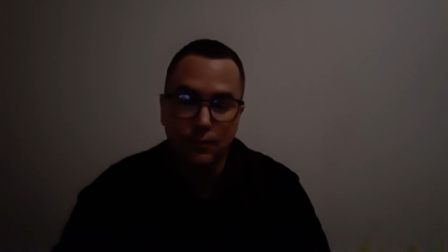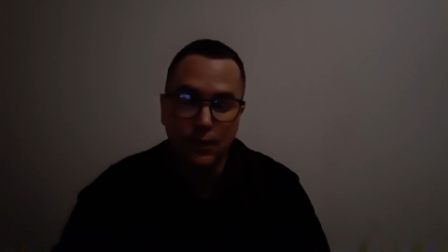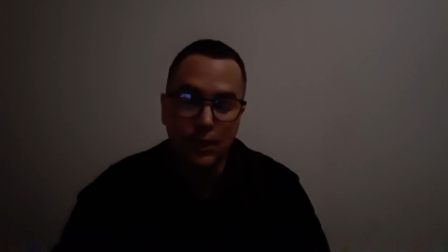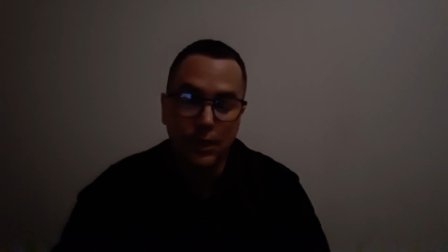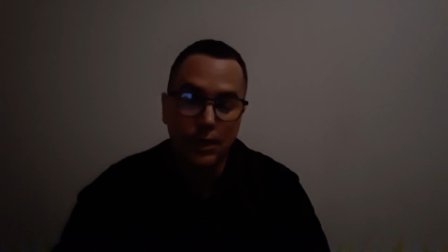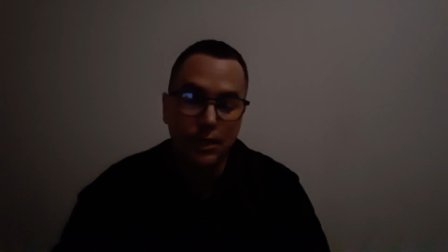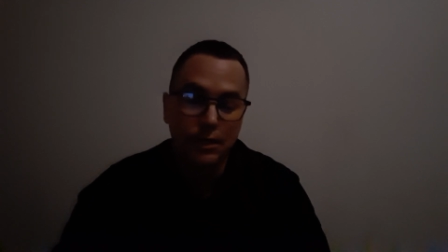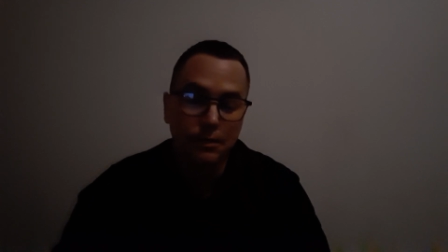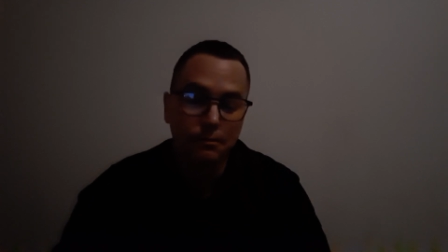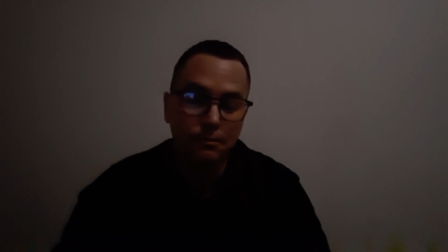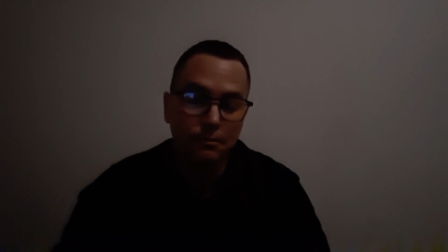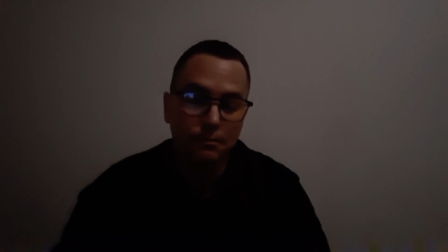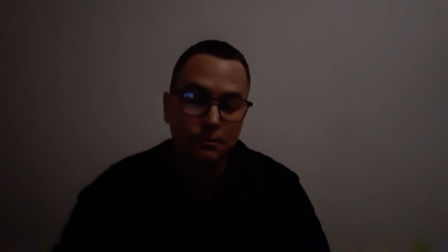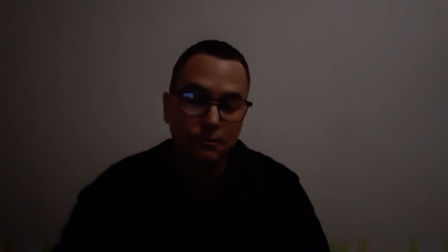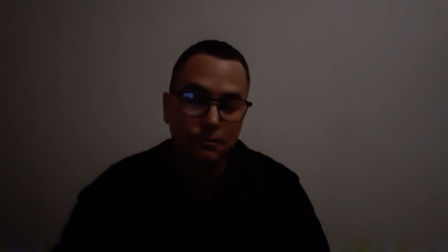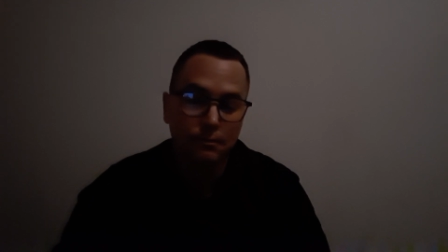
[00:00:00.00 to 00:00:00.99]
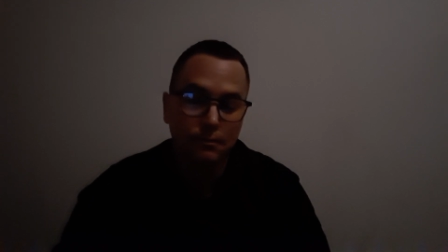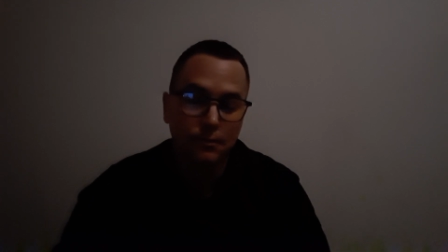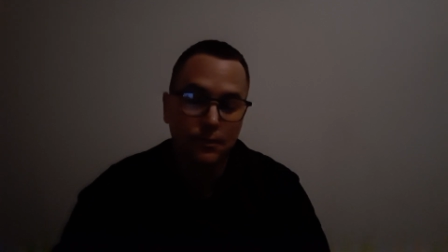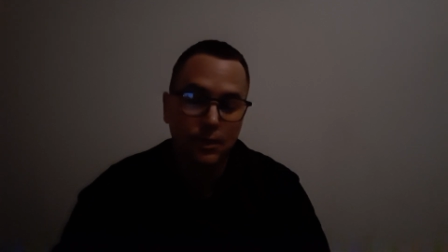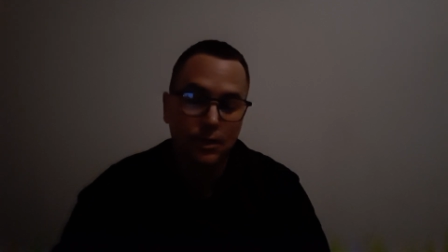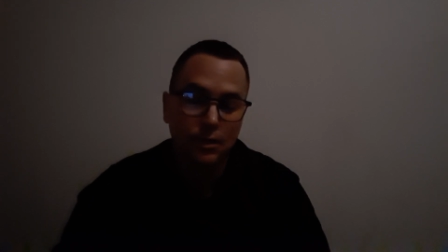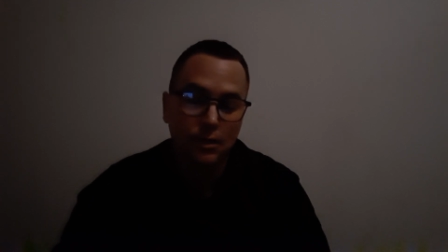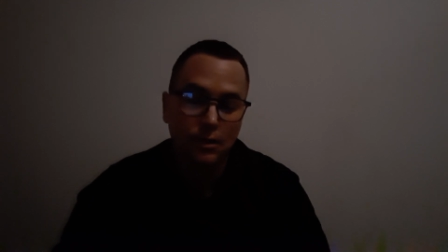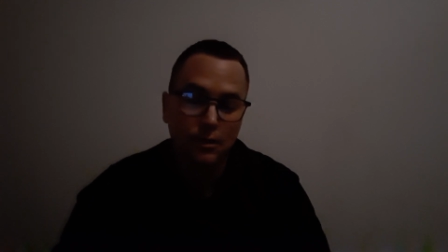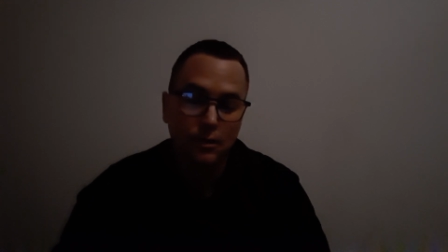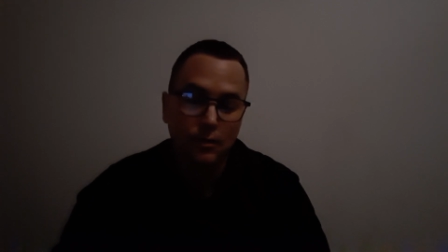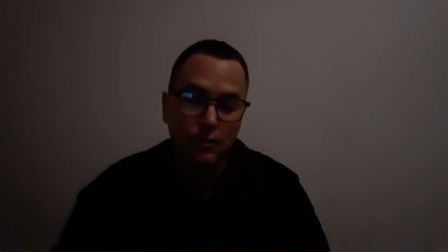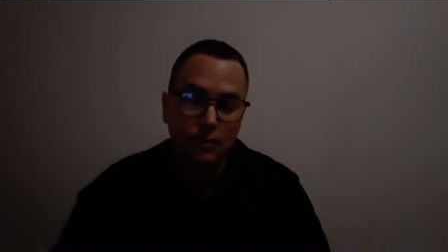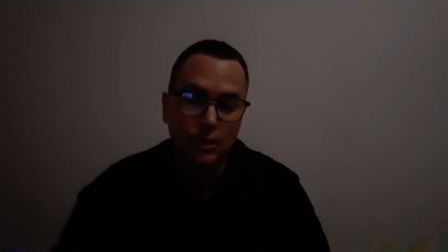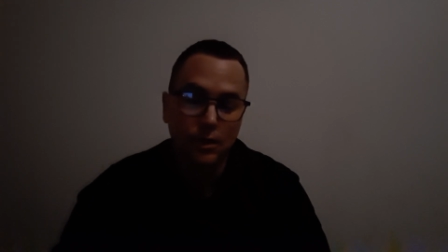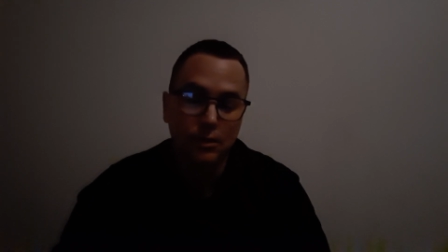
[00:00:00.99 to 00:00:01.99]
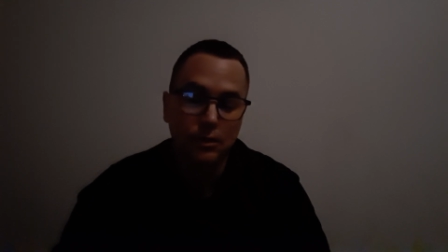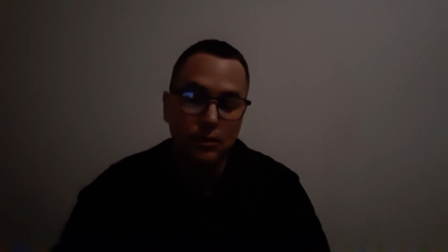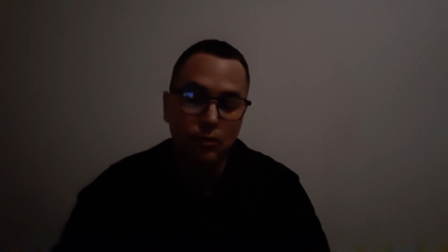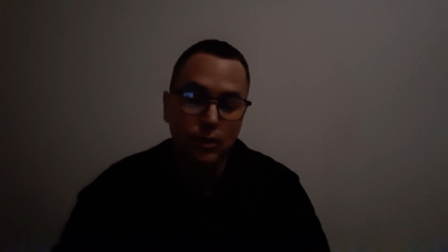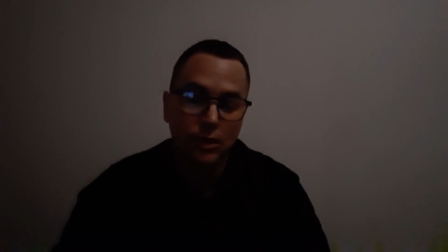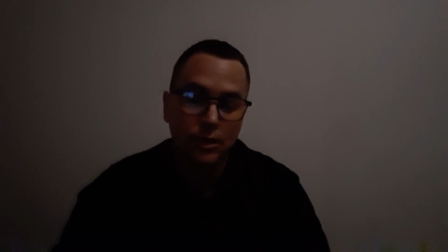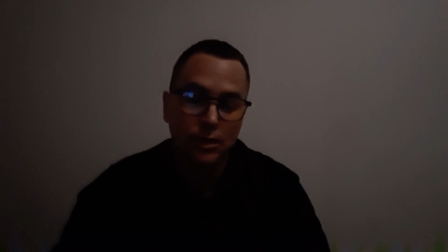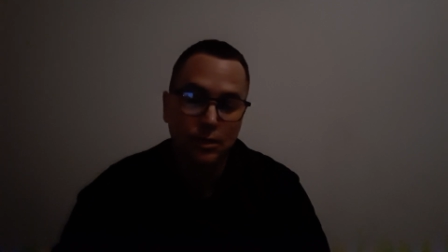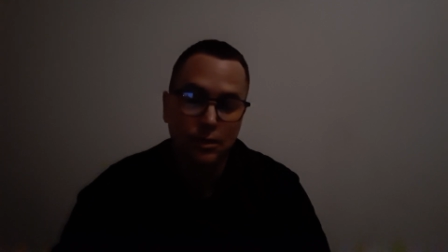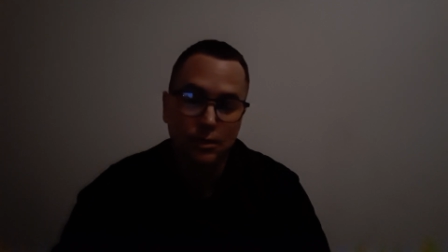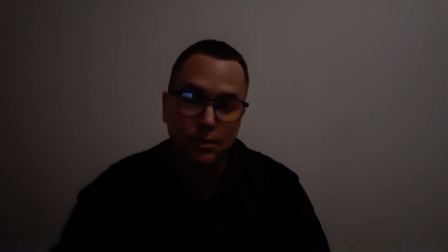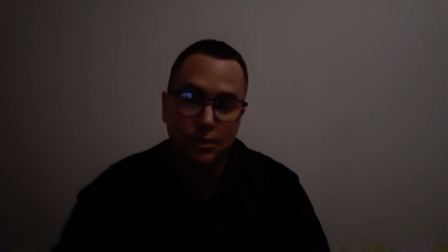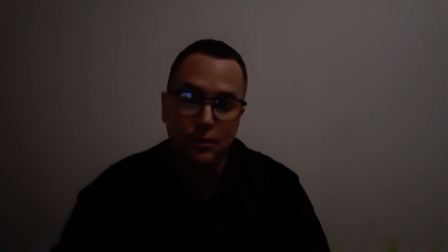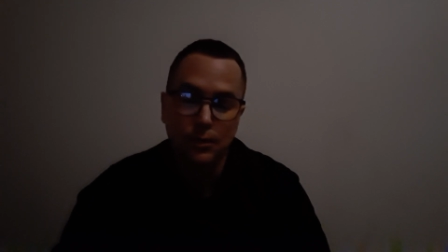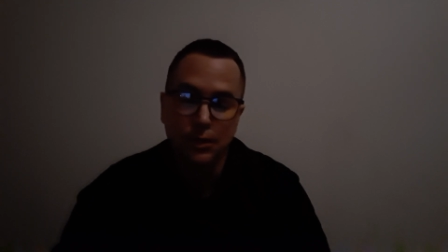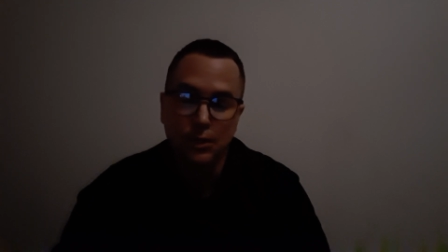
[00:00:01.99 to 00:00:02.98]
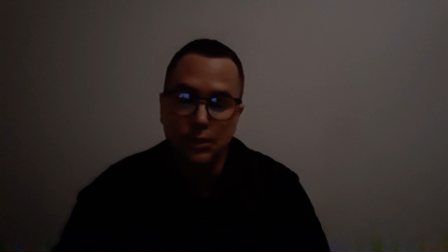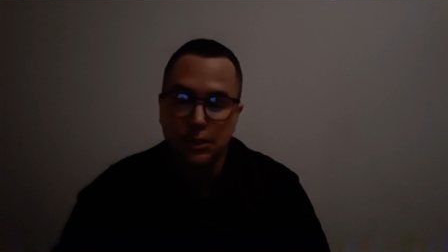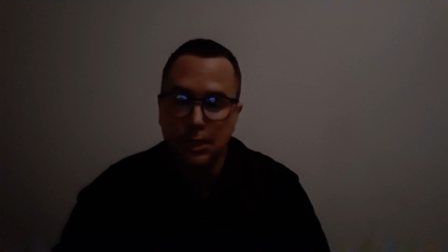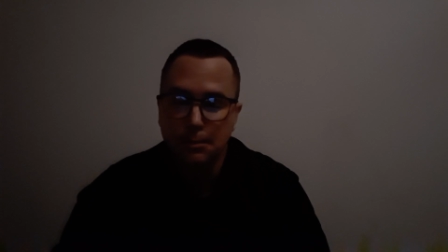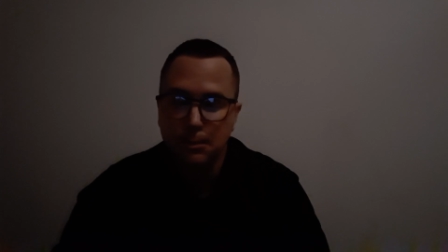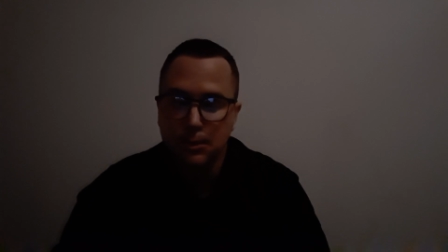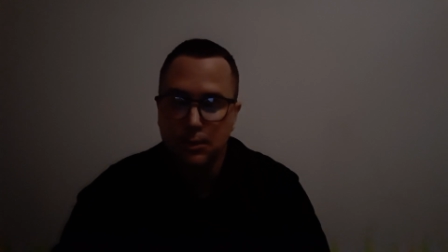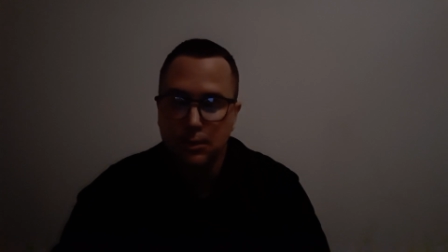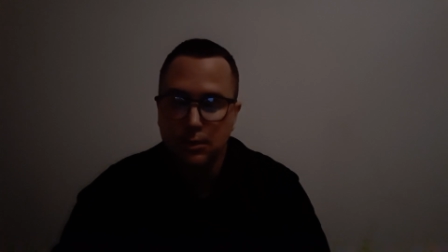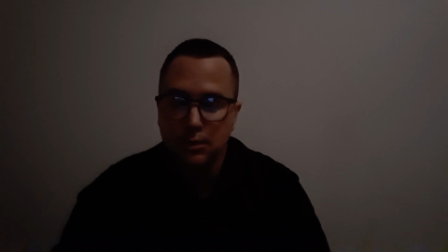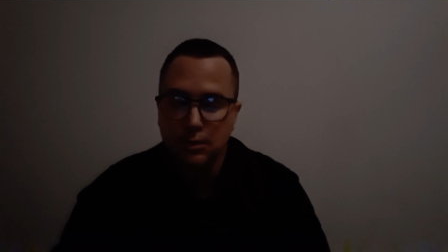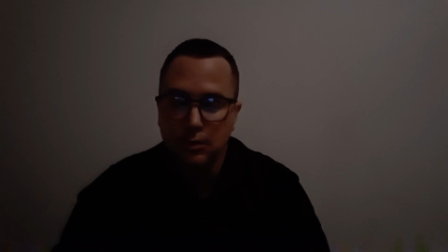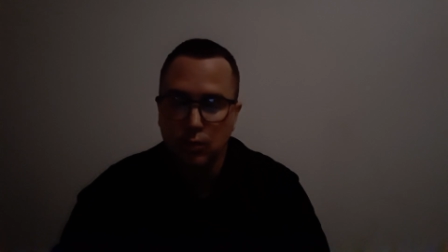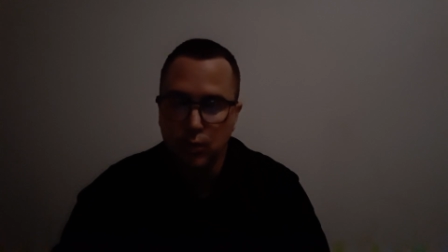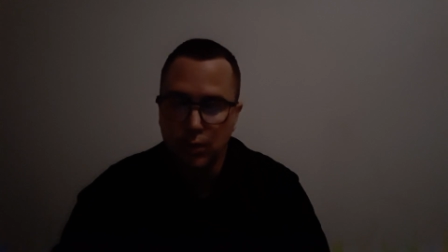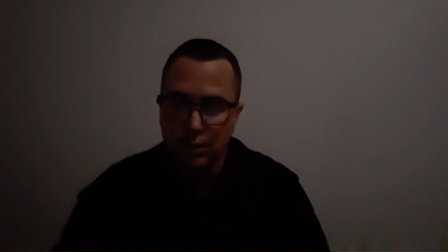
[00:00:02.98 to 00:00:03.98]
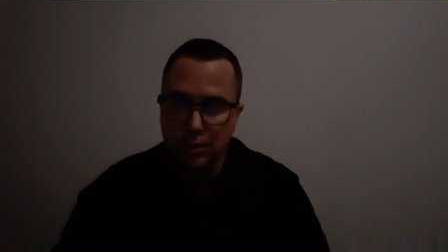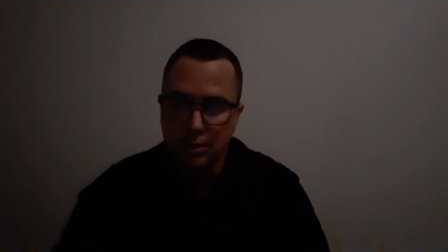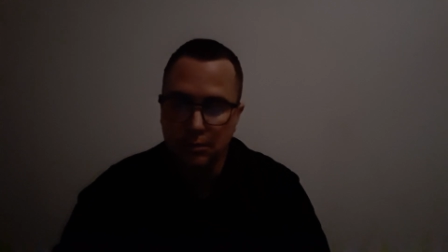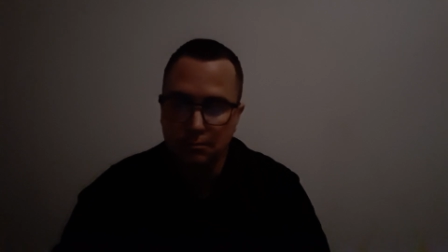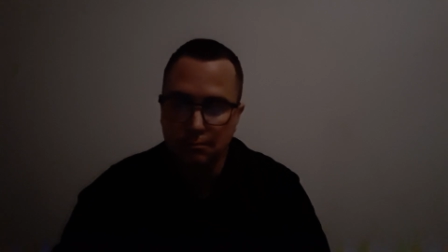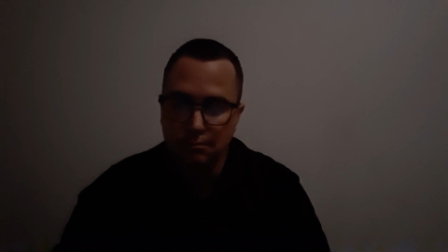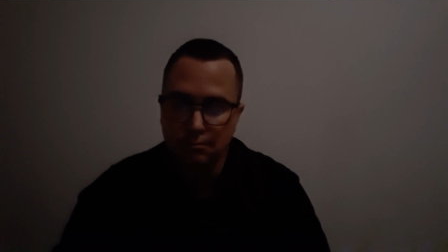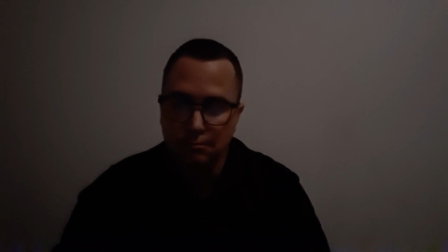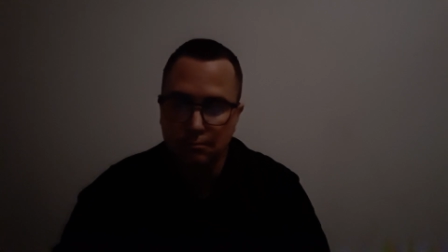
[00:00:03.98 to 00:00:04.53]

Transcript: I am readily willing to accept wisdom,